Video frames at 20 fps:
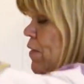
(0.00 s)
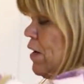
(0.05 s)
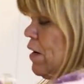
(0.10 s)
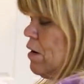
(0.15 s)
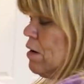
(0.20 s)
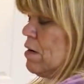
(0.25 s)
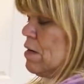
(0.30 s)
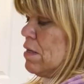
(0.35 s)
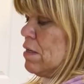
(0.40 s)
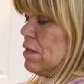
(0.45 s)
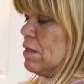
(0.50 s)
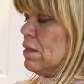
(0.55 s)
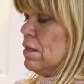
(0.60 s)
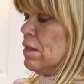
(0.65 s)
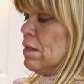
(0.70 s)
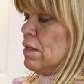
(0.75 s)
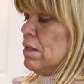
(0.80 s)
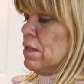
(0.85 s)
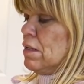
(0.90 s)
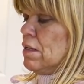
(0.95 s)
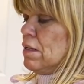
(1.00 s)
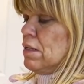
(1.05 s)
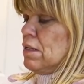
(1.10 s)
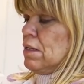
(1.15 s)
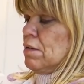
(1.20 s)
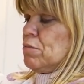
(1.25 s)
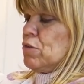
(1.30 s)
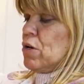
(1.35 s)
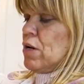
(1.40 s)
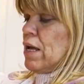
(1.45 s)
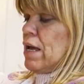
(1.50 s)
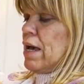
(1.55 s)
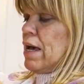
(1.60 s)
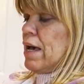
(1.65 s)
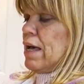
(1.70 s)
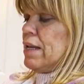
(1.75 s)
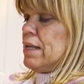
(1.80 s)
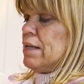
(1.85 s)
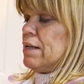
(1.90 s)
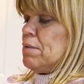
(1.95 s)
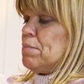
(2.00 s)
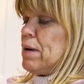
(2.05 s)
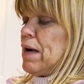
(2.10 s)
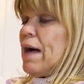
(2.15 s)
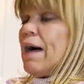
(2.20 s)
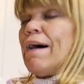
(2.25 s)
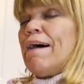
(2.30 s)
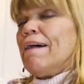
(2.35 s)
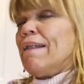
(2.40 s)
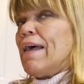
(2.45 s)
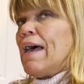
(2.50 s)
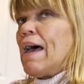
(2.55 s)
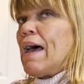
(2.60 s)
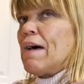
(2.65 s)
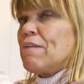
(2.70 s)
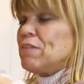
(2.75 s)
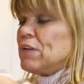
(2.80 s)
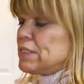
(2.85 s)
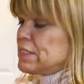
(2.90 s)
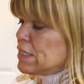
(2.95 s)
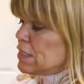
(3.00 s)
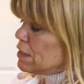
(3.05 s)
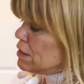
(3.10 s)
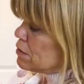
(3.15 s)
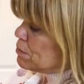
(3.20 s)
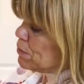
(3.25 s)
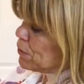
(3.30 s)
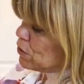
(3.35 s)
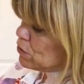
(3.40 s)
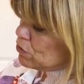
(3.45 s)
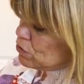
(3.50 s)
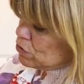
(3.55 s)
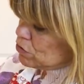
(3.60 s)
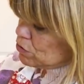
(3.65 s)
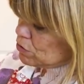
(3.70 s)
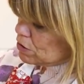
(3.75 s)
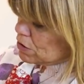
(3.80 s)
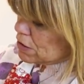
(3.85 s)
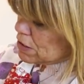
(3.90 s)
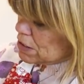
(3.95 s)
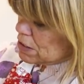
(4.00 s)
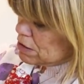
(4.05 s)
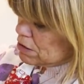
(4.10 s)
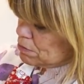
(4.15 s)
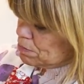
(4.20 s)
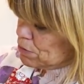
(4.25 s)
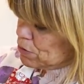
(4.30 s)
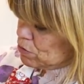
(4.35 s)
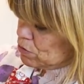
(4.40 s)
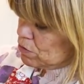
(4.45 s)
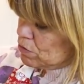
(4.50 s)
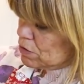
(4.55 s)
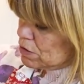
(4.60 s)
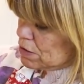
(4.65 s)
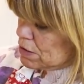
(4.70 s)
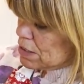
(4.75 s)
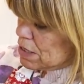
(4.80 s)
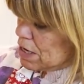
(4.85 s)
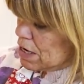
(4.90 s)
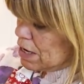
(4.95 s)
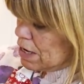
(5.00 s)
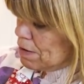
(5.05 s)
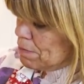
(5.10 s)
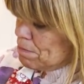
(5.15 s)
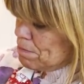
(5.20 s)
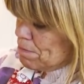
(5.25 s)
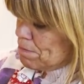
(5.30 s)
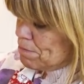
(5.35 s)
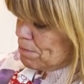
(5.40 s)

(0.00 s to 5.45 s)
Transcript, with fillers: there. I'm gonna add in about a half a teaspoon to a teaspoon of thyme.